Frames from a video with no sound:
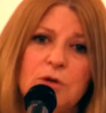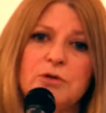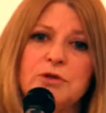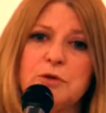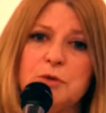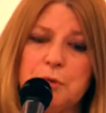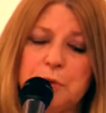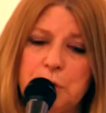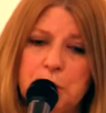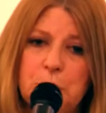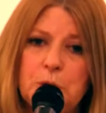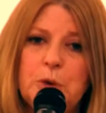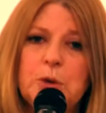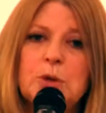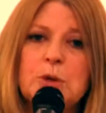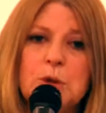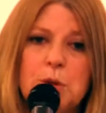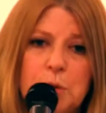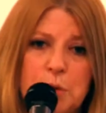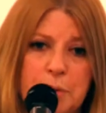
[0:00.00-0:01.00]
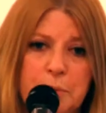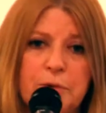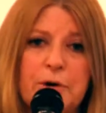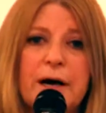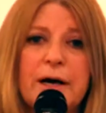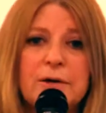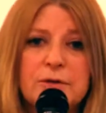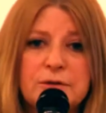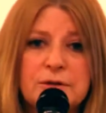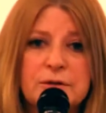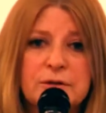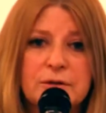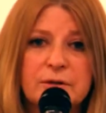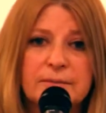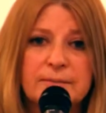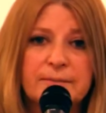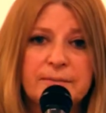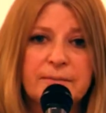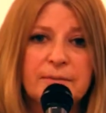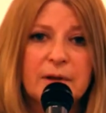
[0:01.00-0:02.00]
goes through Google or a browser.
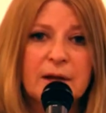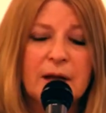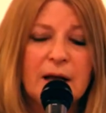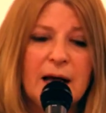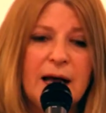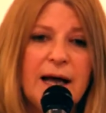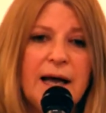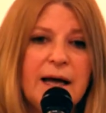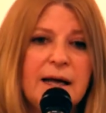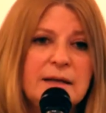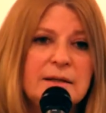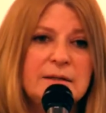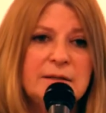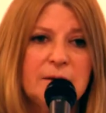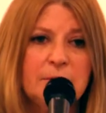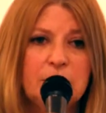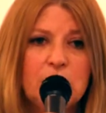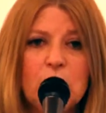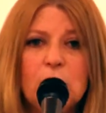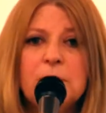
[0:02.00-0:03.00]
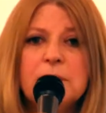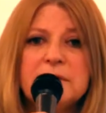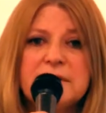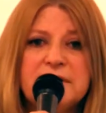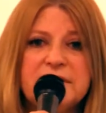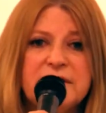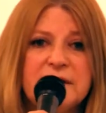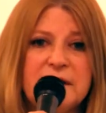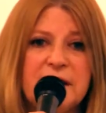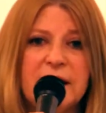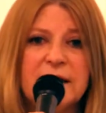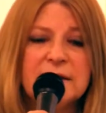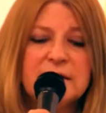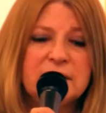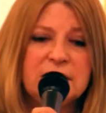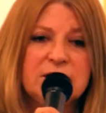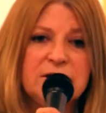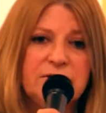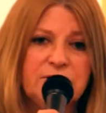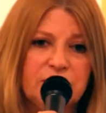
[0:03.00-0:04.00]
And mobile is the
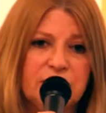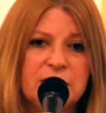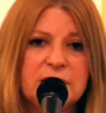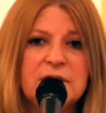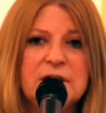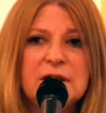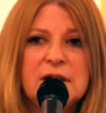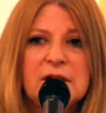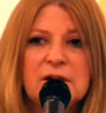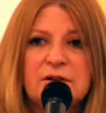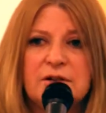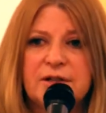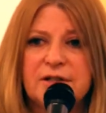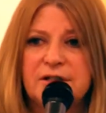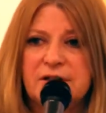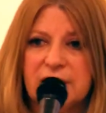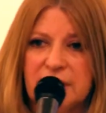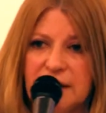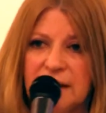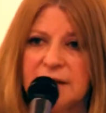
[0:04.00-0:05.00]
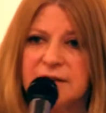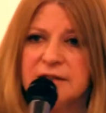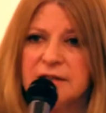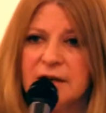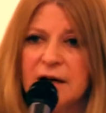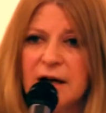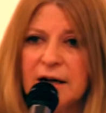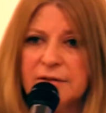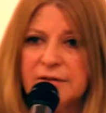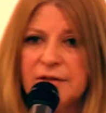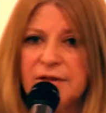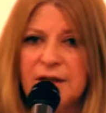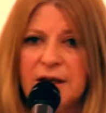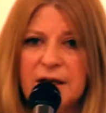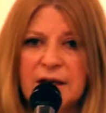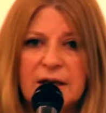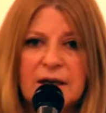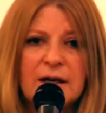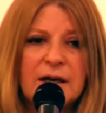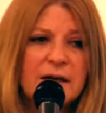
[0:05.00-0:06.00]
next frontier. It's the next hot
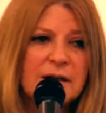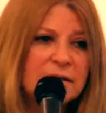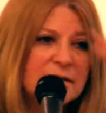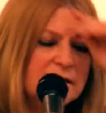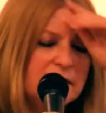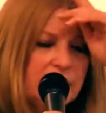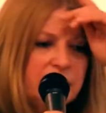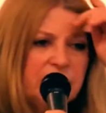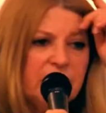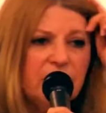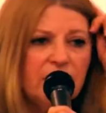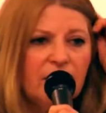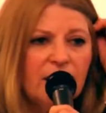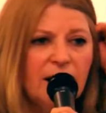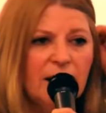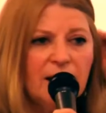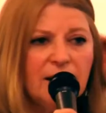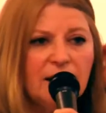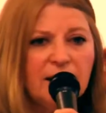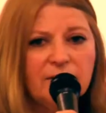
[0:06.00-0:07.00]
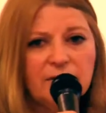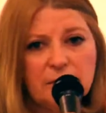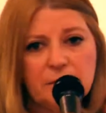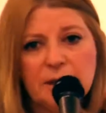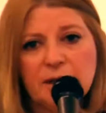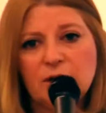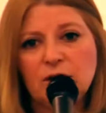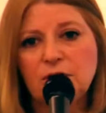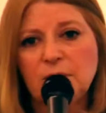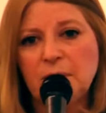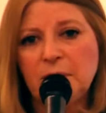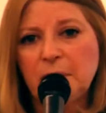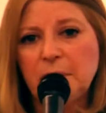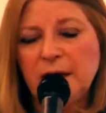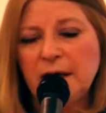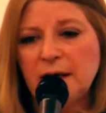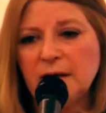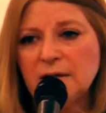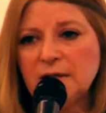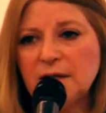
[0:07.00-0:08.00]
thing. It's something that everybody should be
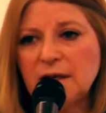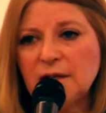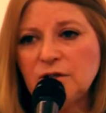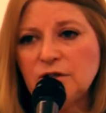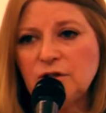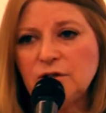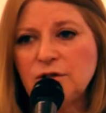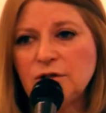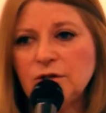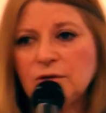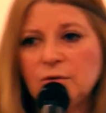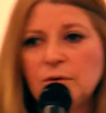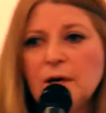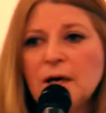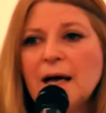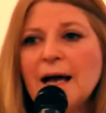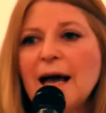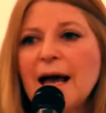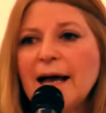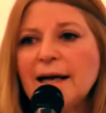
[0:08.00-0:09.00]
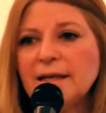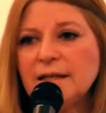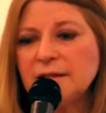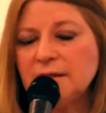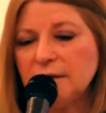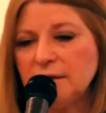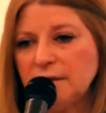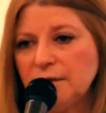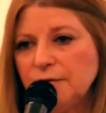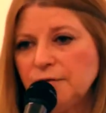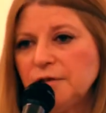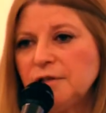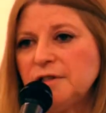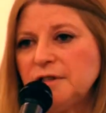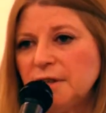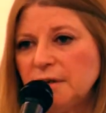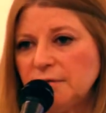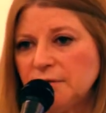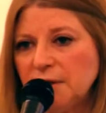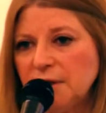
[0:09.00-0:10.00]
paying attention to. And it's a different
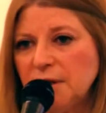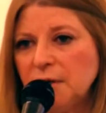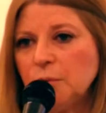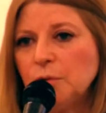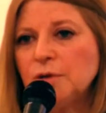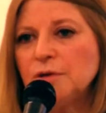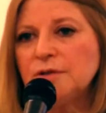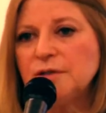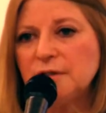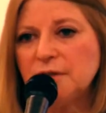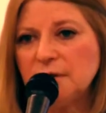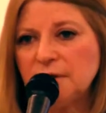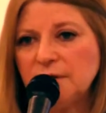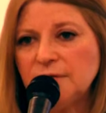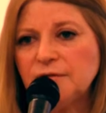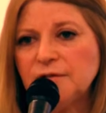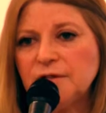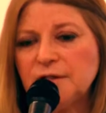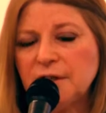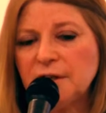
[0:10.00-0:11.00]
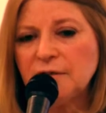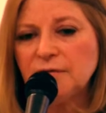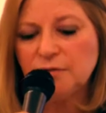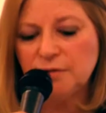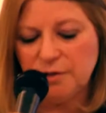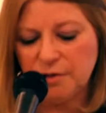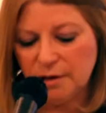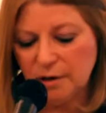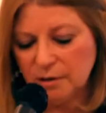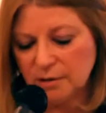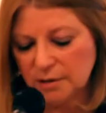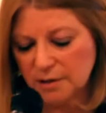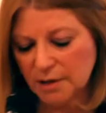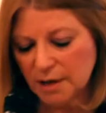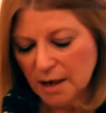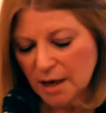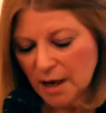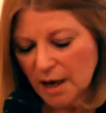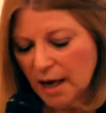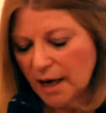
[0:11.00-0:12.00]
set of keywords and a different set of results.
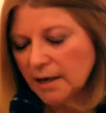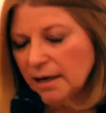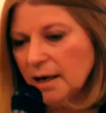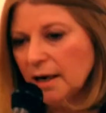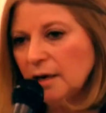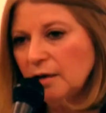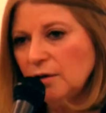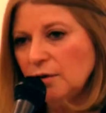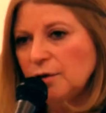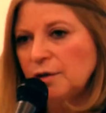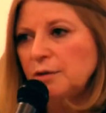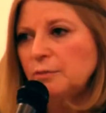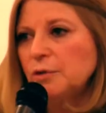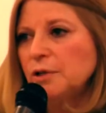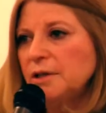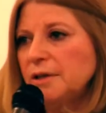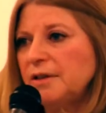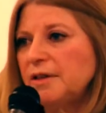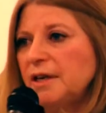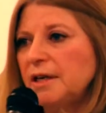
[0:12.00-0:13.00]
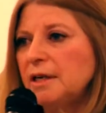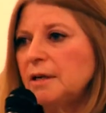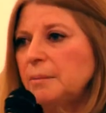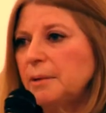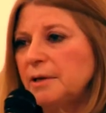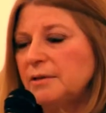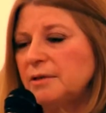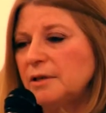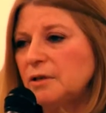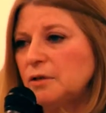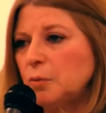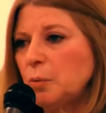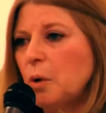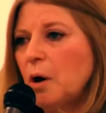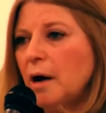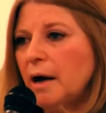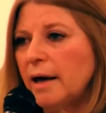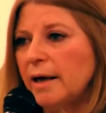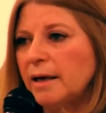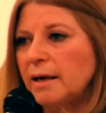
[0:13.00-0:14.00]
And you can really think about this.
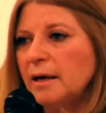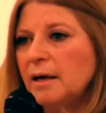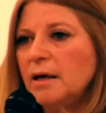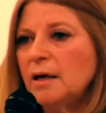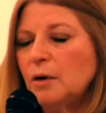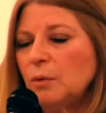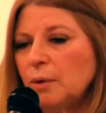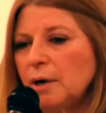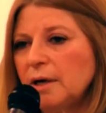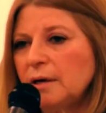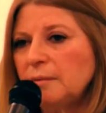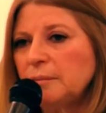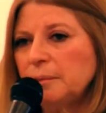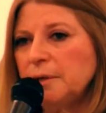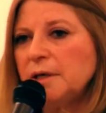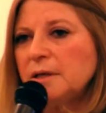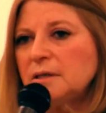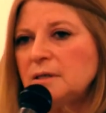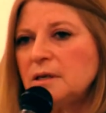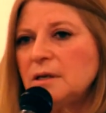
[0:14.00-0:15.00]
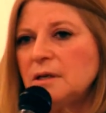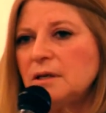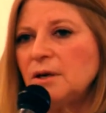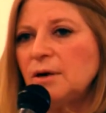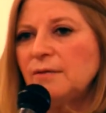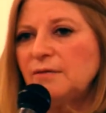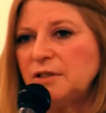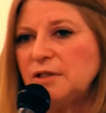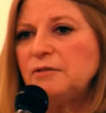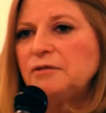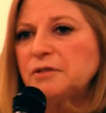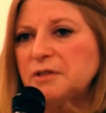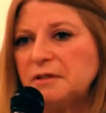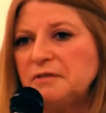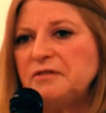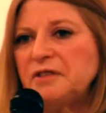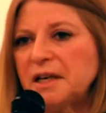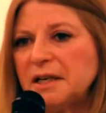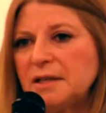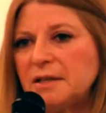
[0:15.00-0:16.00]
Why? Well, because you have a different
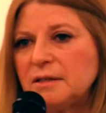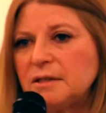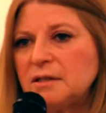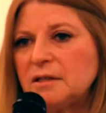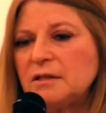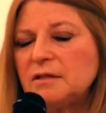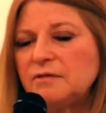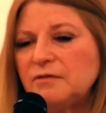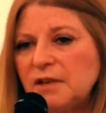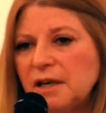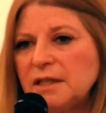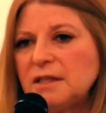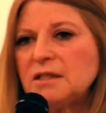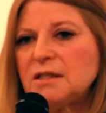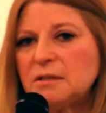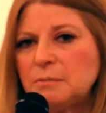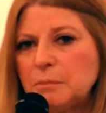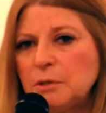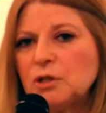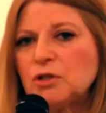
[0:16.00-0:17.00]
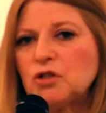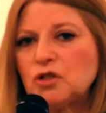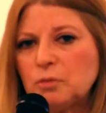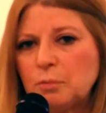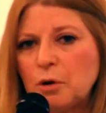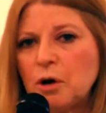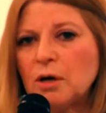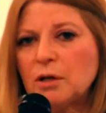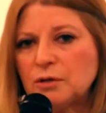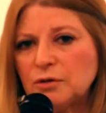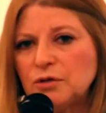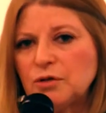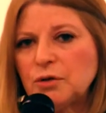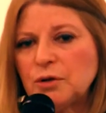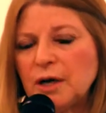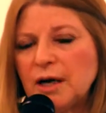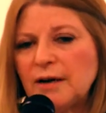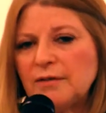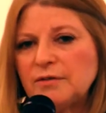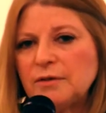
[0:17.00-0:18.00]
device. The device is much smaller, so
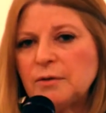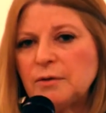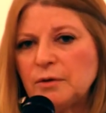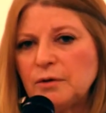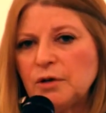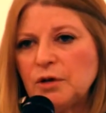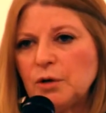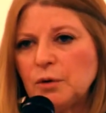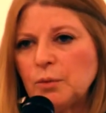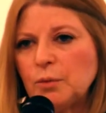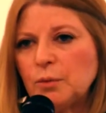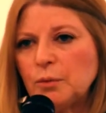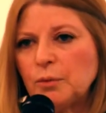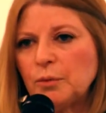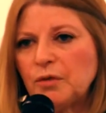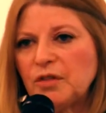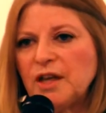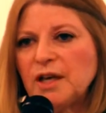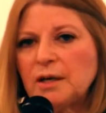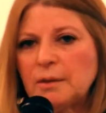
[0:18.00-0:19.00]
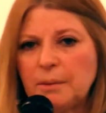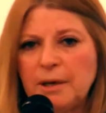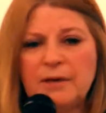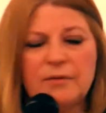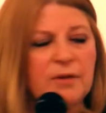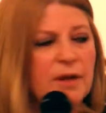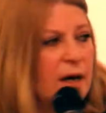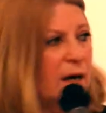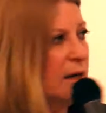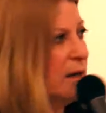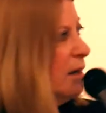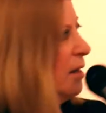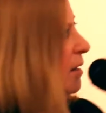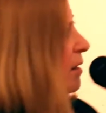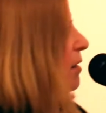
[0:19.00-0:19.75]
you have to, think about that.